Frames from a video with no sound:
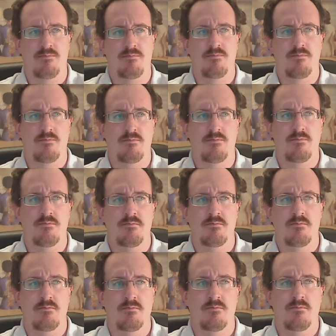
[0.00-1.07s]

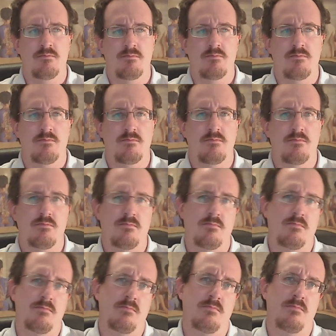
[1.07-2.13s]

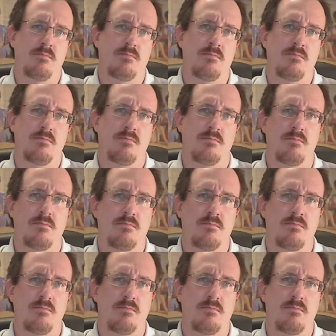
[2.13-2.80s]
[no speech]